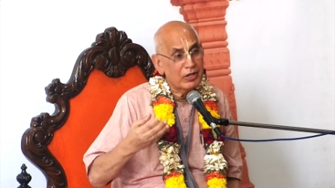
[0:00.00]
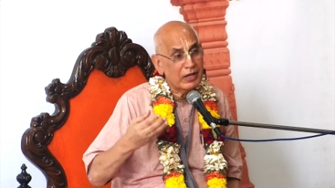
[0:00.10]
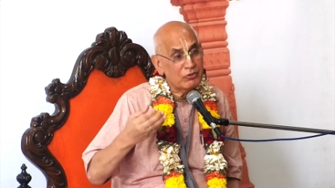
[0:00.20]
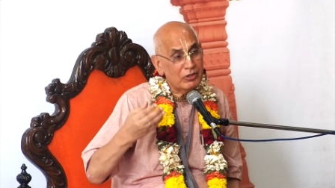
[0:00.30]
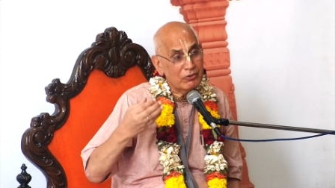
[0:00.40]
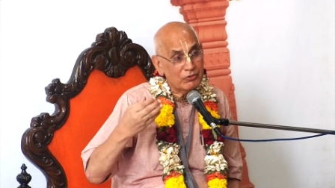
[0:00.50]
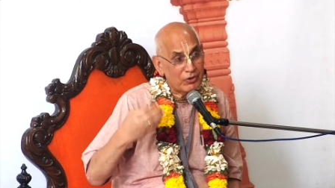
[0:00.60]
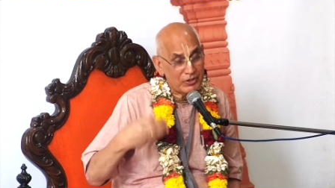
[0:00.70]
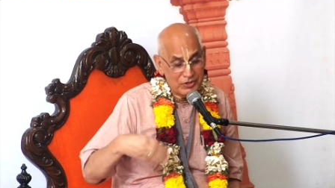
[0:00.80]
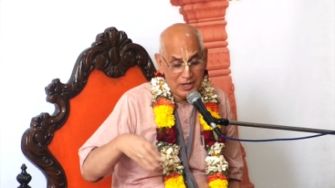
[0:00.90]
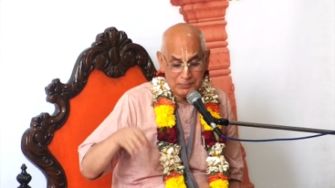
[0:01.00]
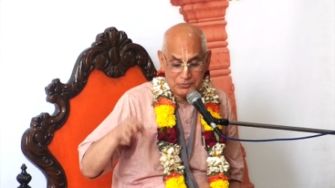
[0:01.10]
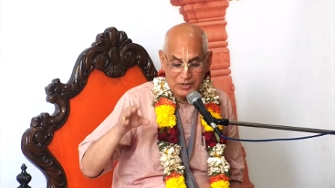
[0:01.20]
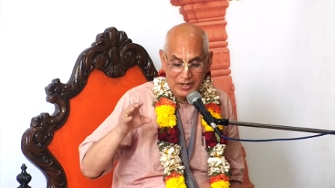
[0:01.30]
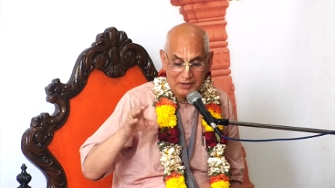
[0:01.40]
actually it was Krishna
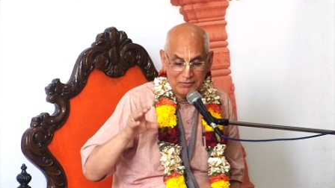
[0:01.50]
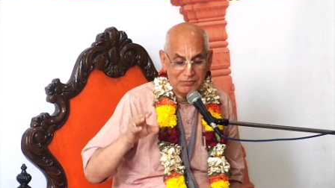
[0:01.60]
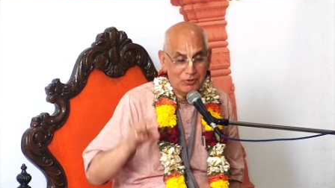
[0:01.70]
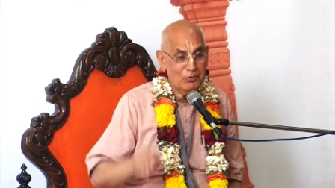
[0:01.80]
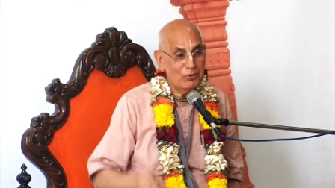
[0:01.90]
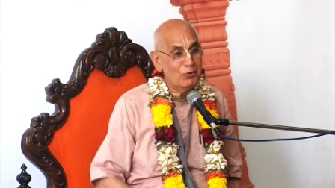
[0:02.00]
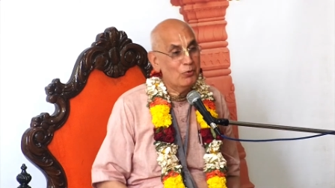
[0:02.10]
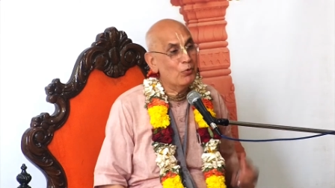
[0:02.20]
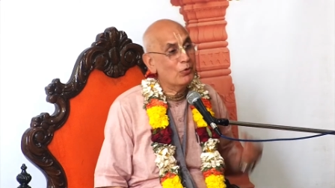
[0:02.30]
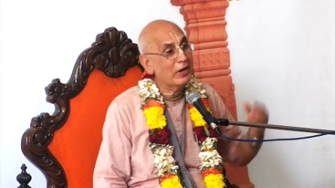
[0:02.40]
himself who